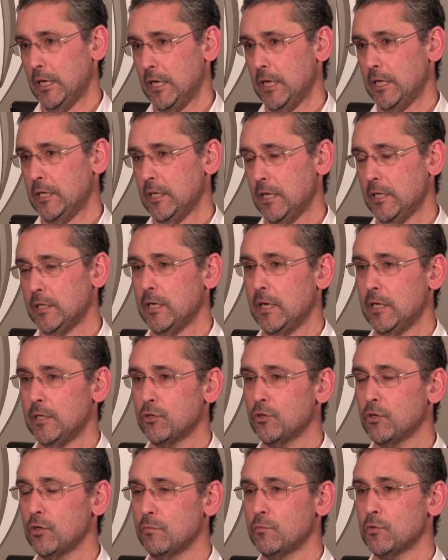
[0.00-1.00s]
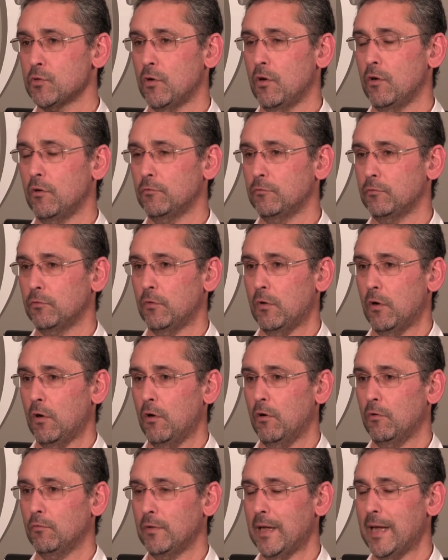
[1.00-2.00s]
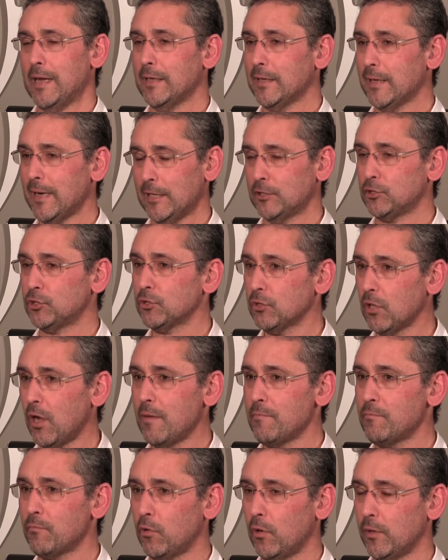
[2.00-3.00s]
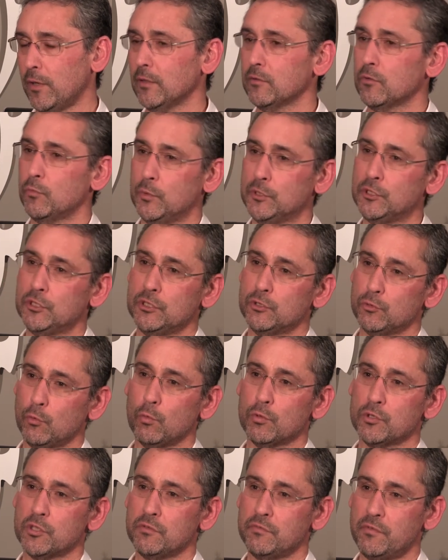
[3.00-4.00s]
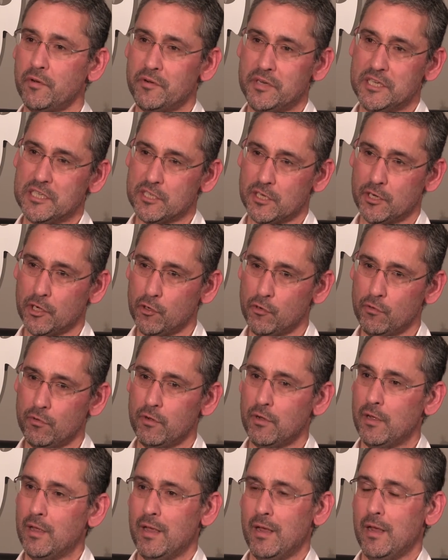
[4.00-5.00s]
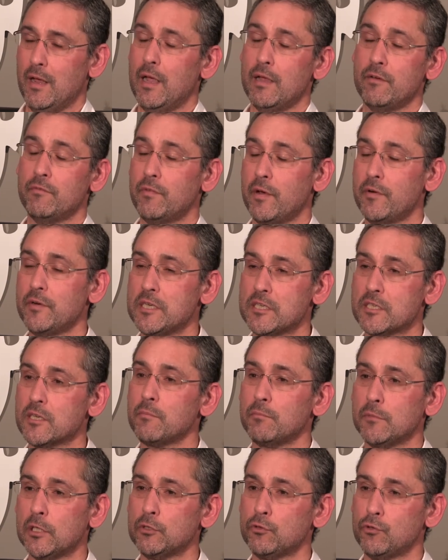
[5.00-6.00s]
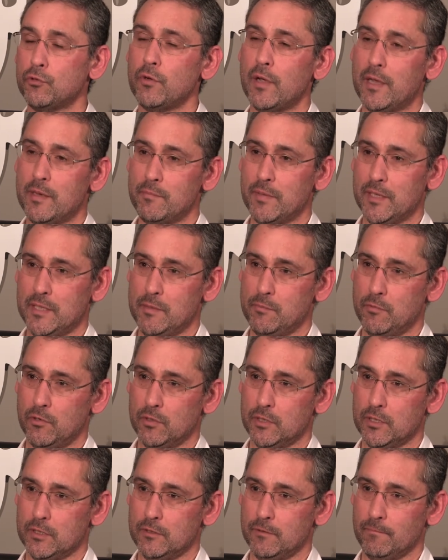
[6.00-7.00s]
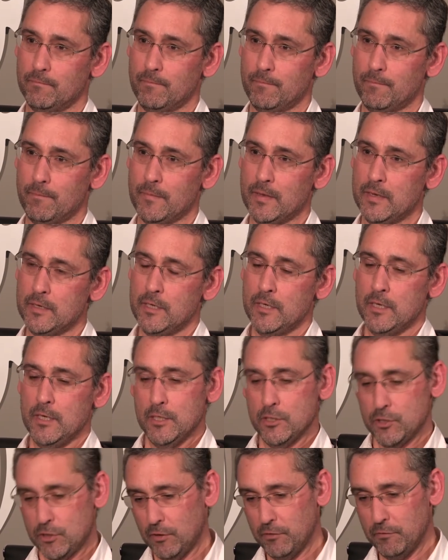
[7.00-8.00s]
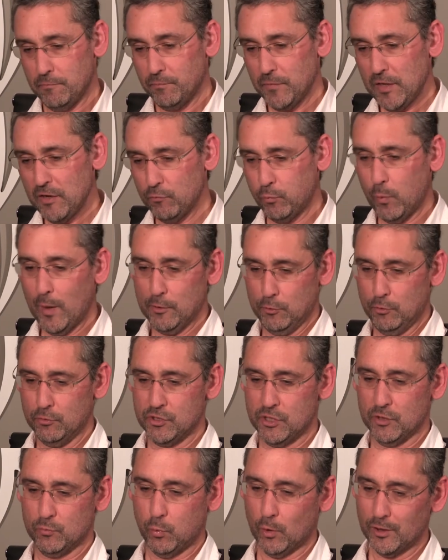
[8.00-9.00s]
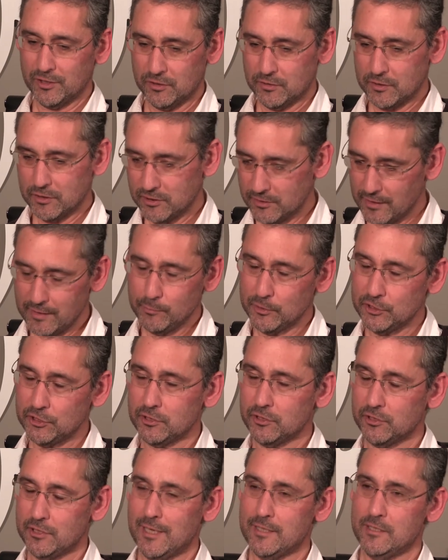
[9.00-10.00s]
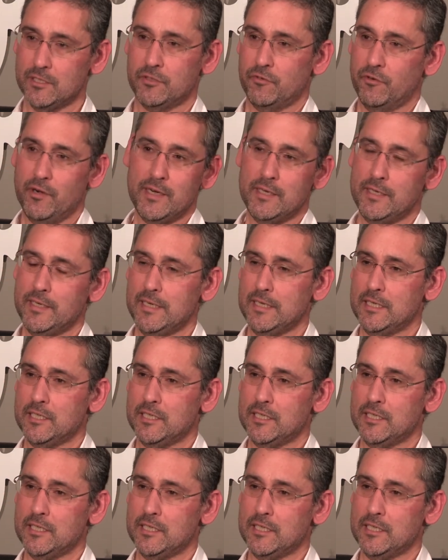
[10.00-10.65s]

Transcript: in terms of a cash-type product, which is also very secure and very similar to a money market. So if one looks at what distinguishes us, really